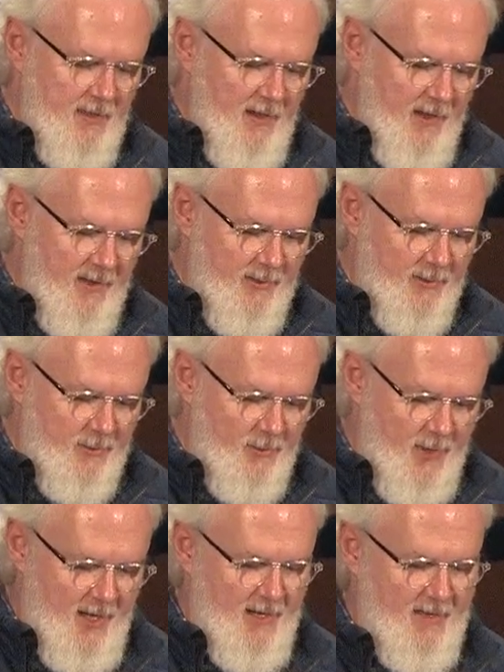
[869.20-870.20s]
on the
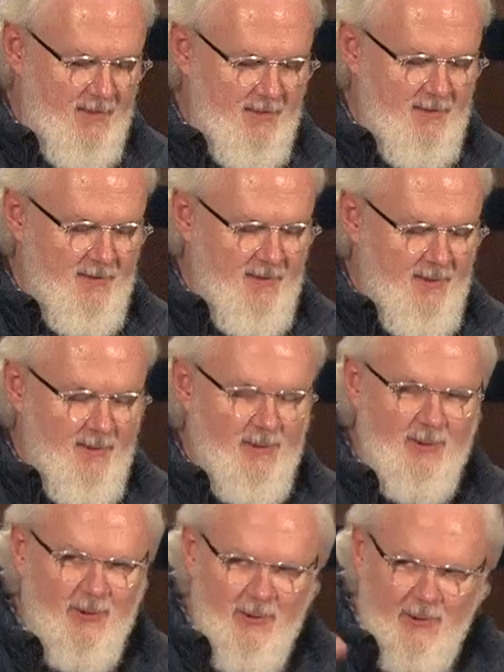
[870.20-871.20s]
rock.
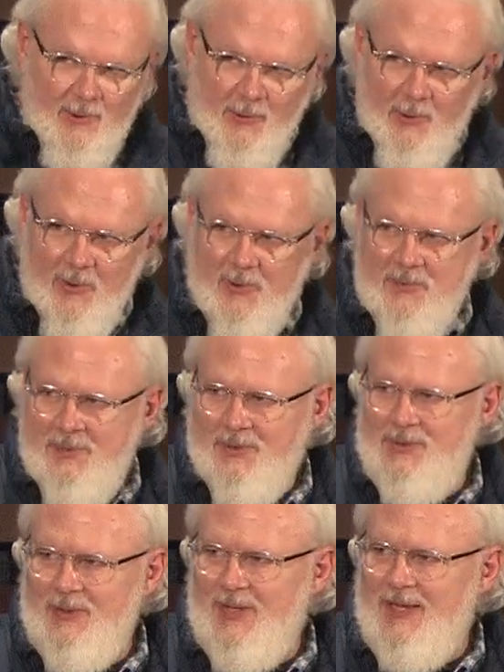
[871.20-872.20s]
Let the Lord
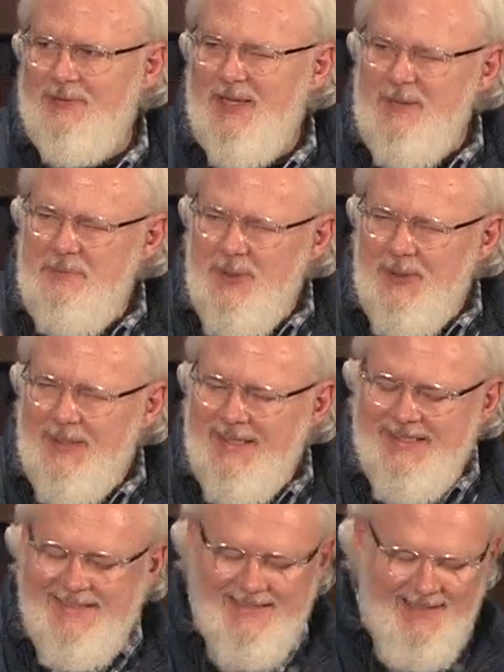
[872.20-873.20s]
build your life. Let him build
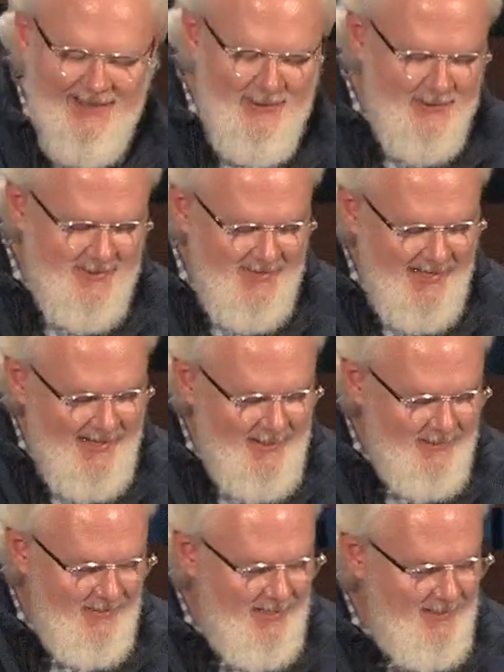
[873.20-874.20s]
your
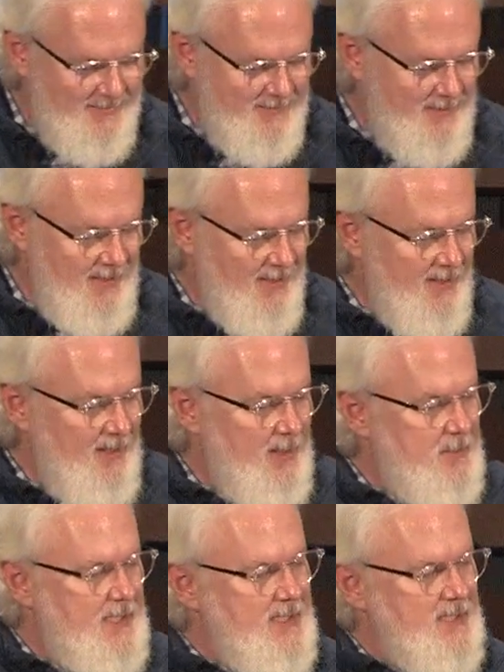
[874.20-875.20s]
entire life,
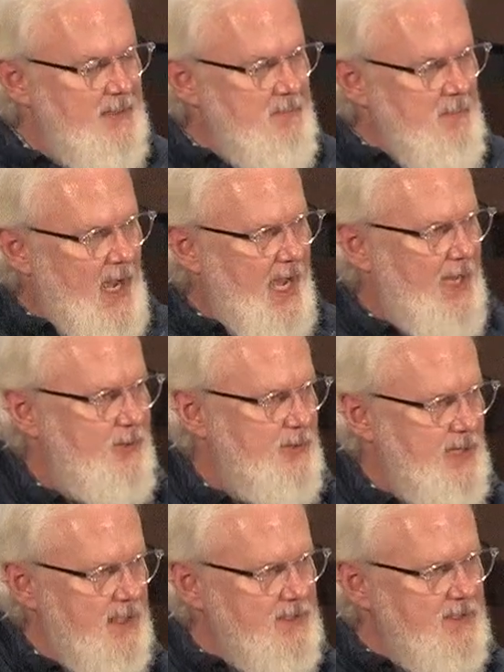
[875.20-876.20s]
because it
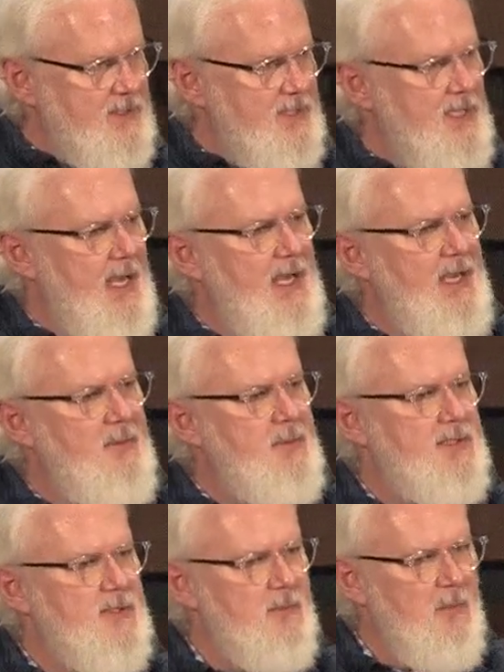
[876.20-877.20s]
matters, not just today,
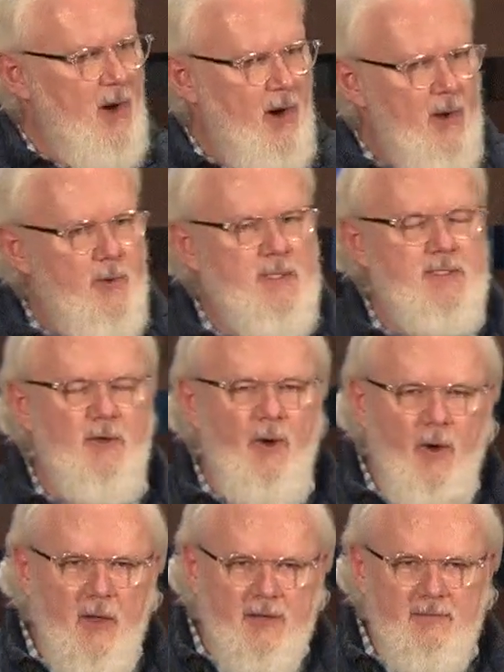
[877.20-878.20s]
but tomorrow and to
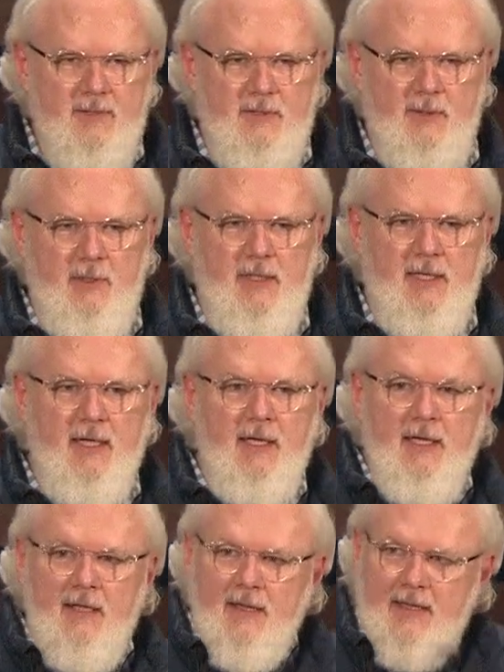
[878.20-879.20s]
all of eternity,
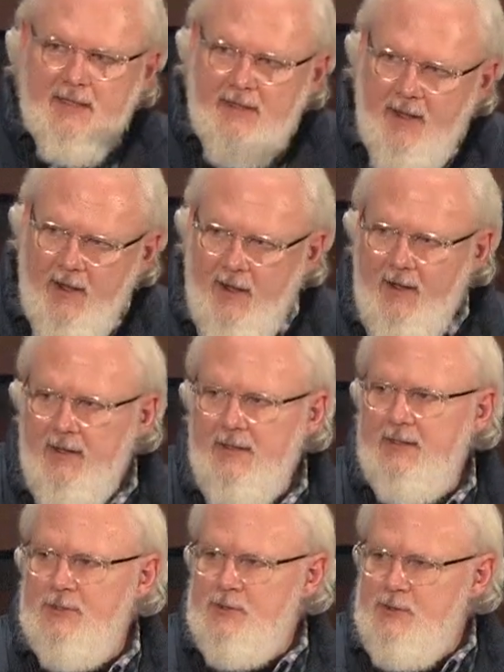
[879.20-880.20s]
that God
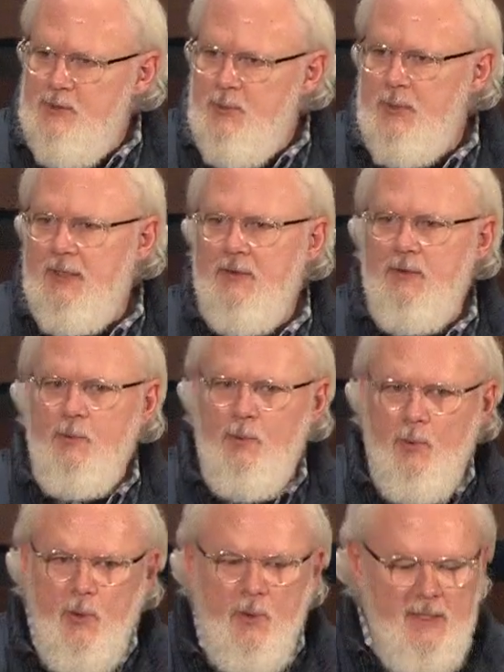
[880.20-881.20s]
is doing the
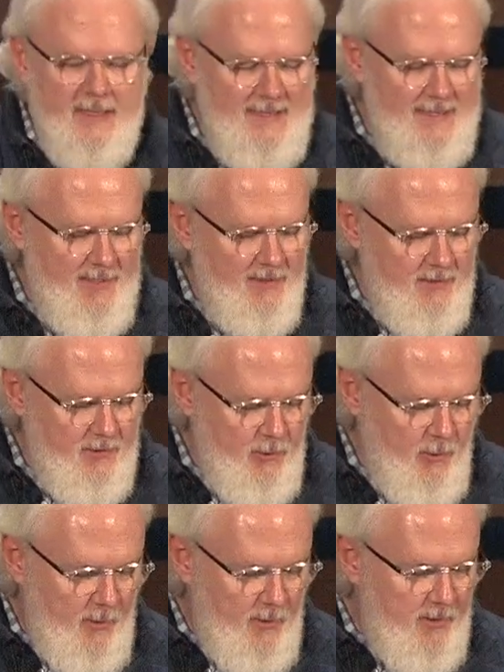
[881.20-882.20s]
work in
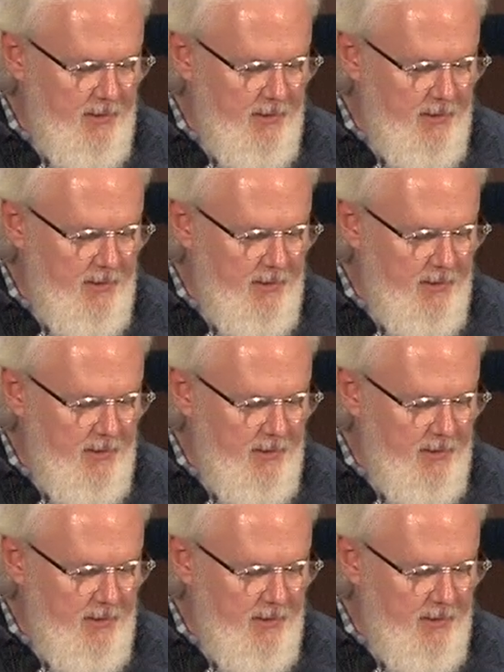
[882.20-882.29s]
your